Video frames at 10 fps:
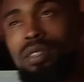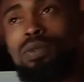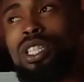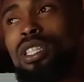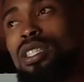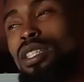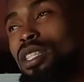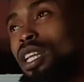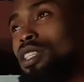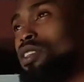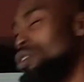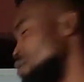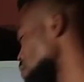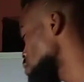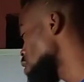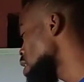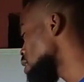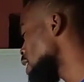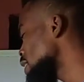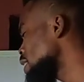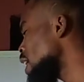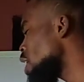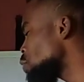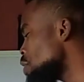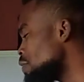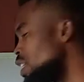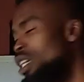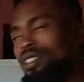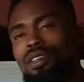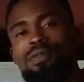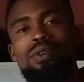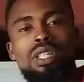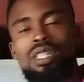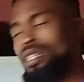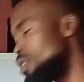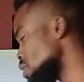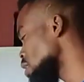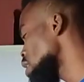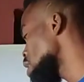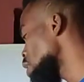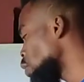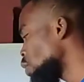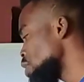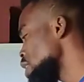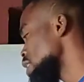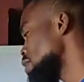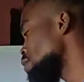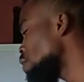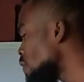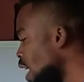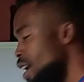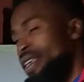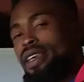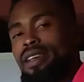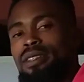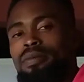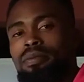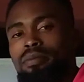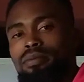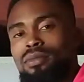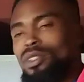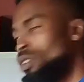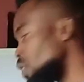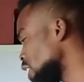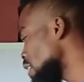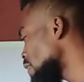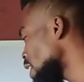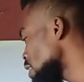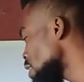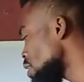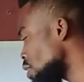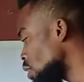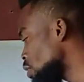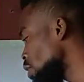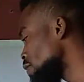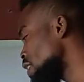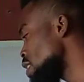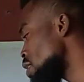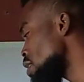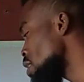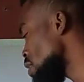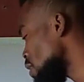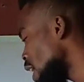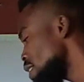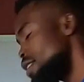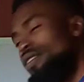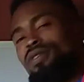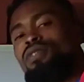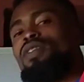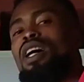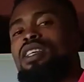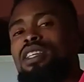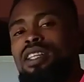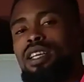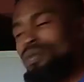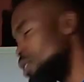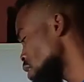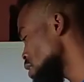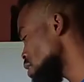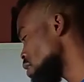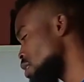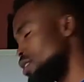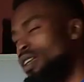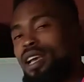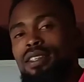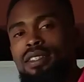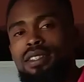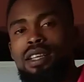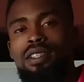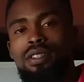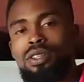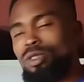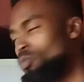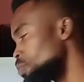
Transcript: which is telling us to write the equivalent of what this is over here. Whatever the result of this is, write it over here. That's what this sign is telling us.